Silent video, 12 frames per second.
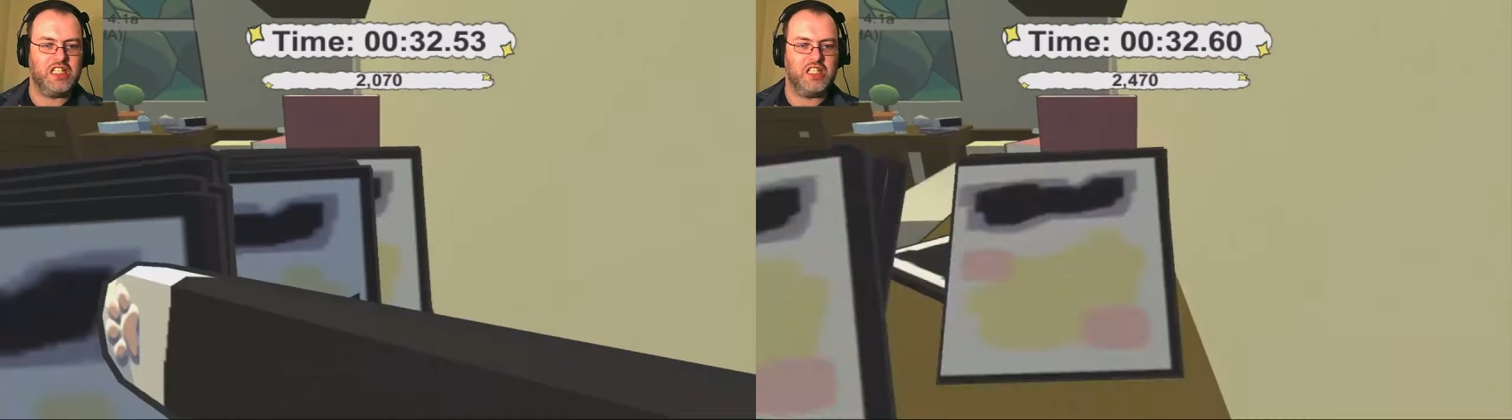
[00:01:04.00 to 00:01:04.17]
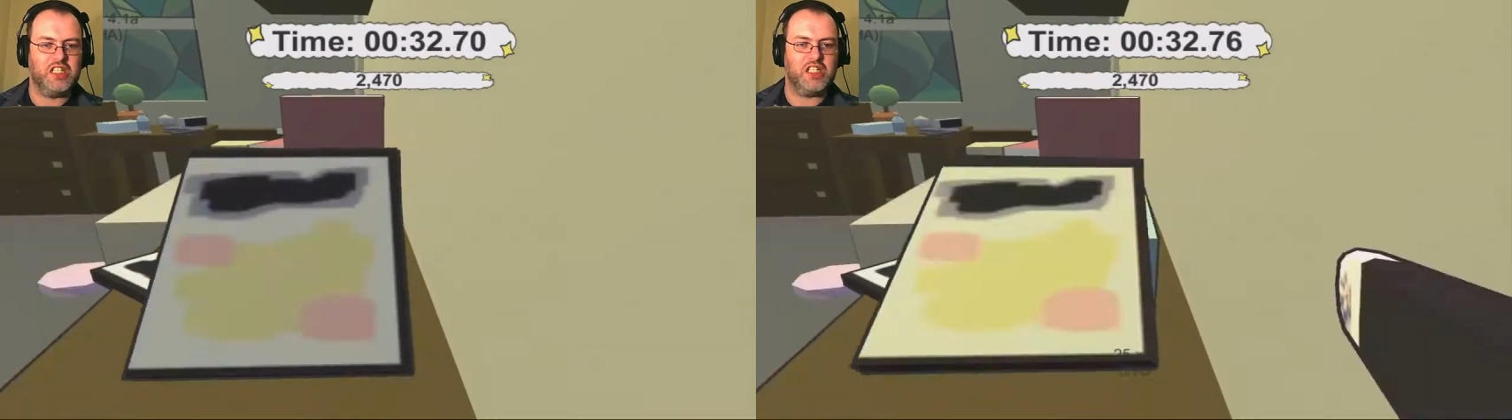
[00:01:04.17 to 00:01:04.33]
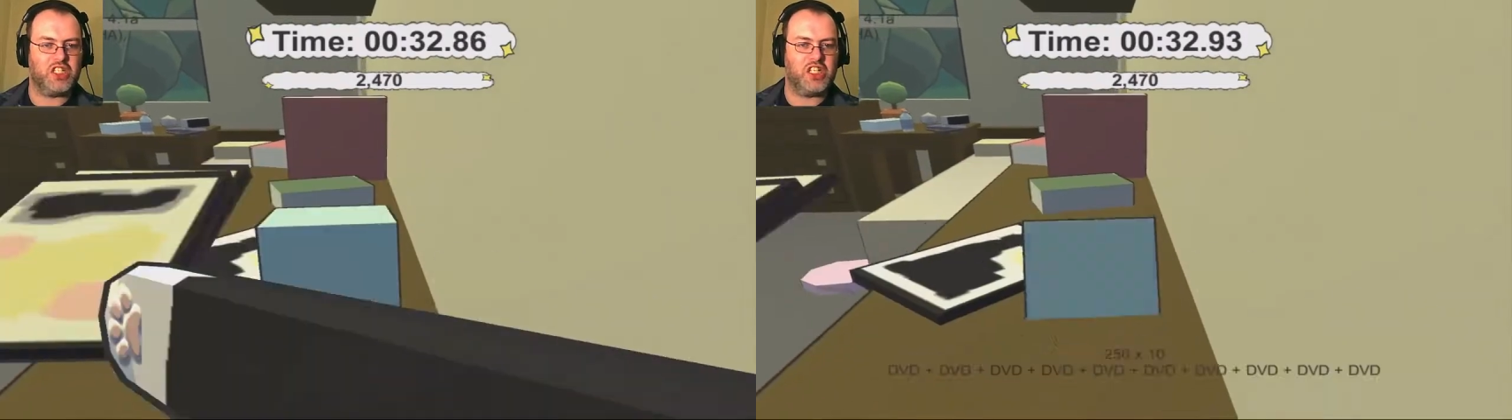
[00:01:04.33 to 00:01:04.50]

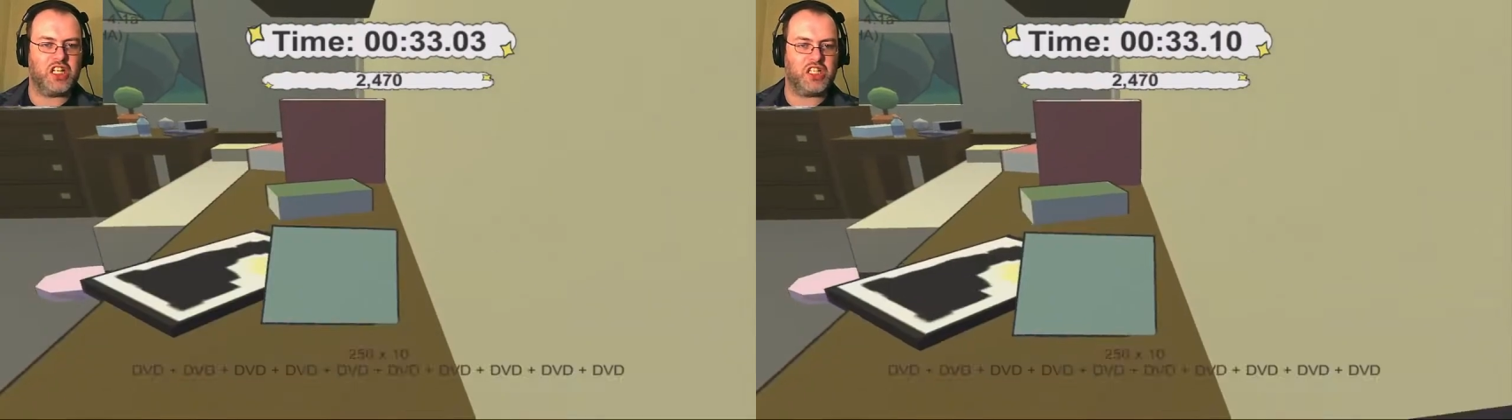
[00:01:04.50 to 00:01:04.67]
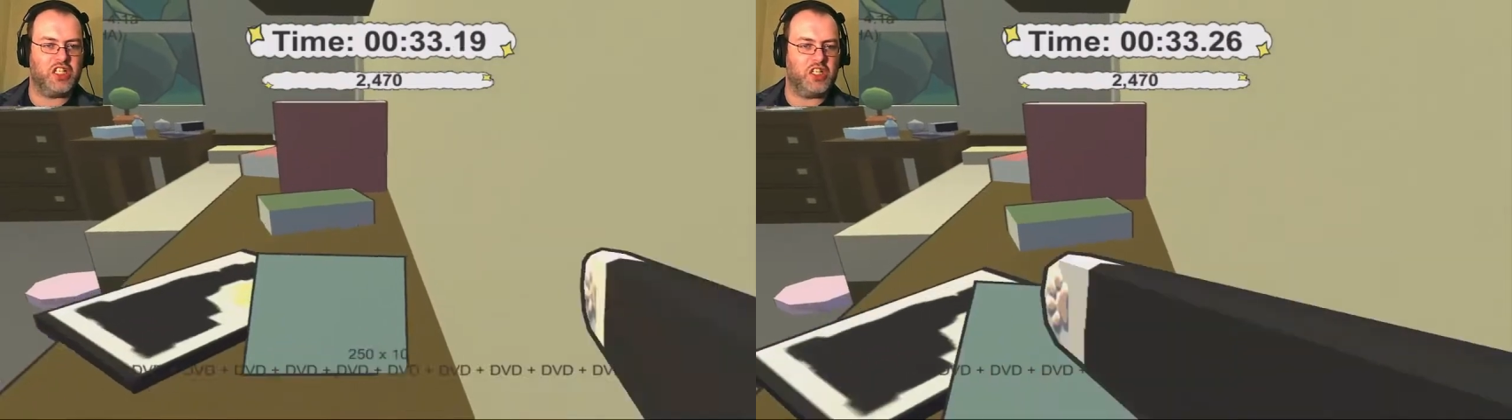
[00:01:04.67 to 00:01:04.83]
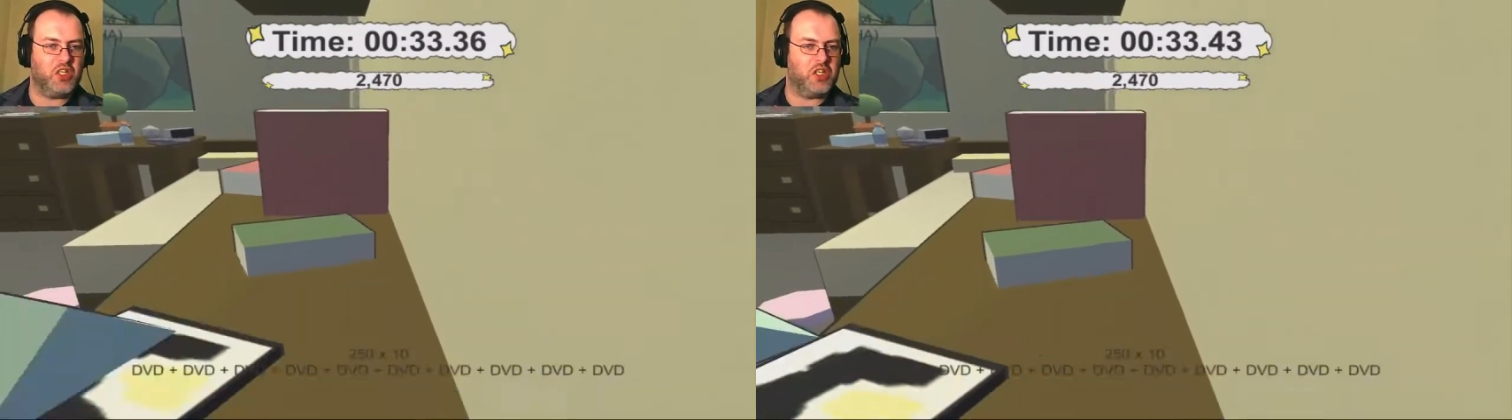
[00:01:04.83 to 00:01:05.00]
There's
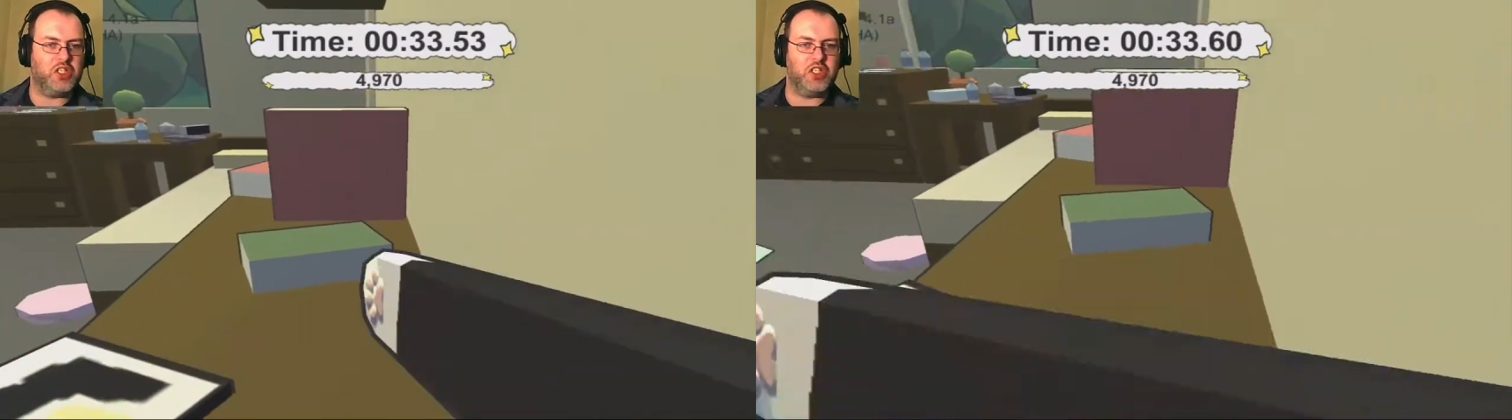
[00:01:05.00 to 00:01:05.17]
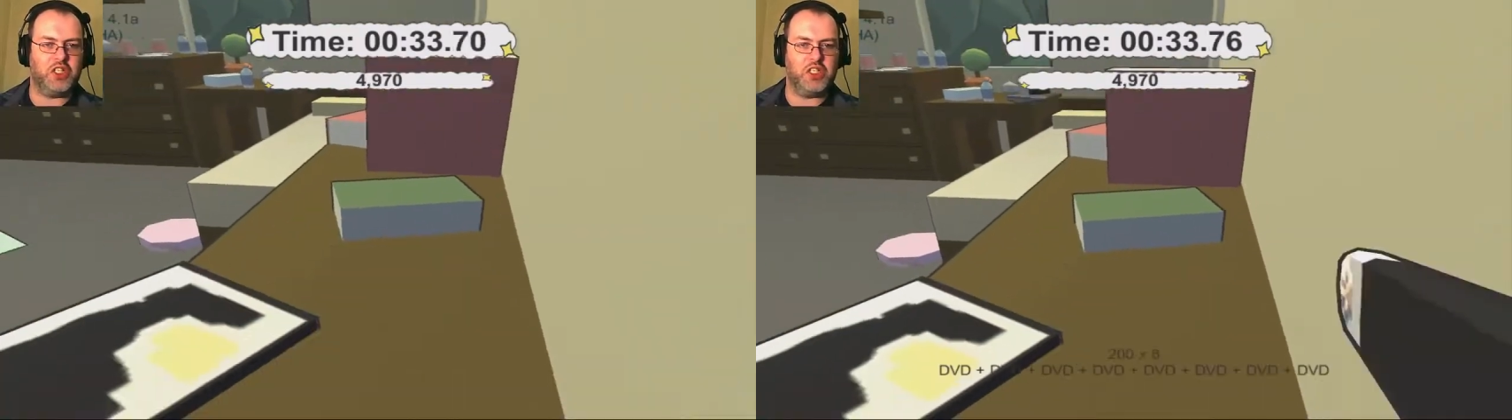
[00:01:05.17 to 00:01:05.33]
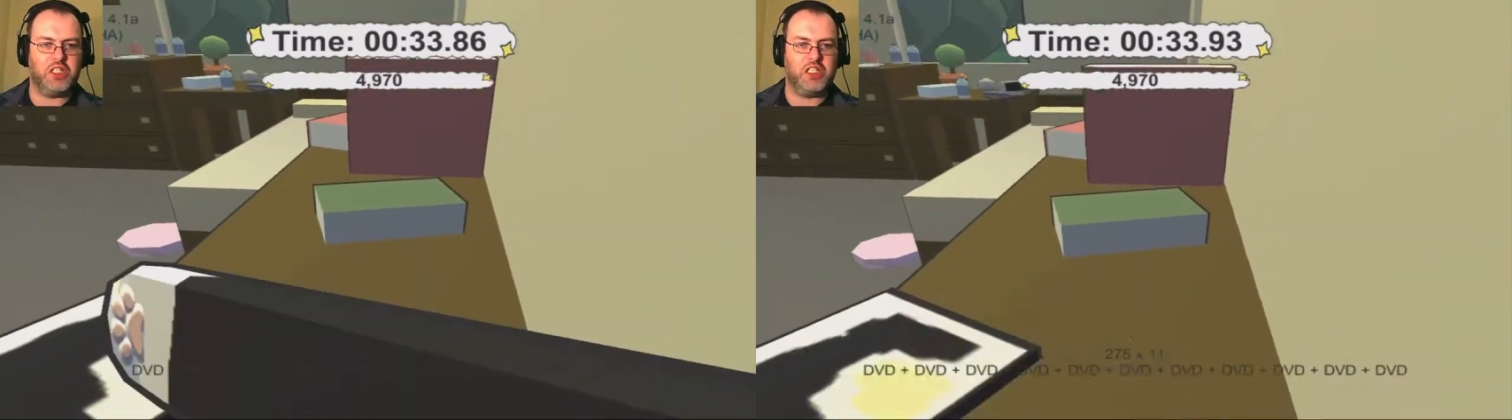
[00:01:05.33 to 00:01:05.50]
nothing you can
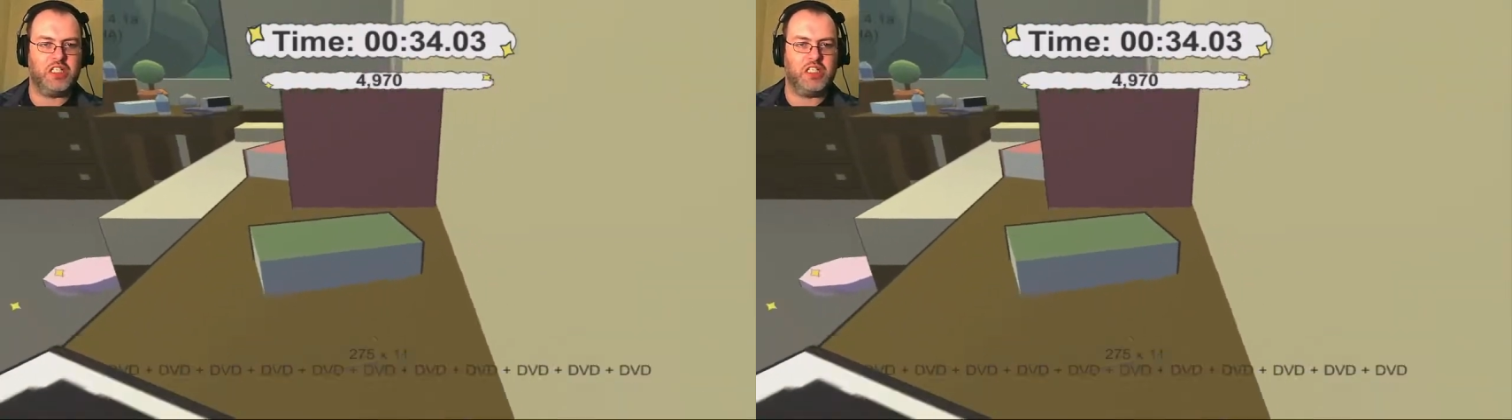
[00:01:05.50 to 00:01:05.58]
do.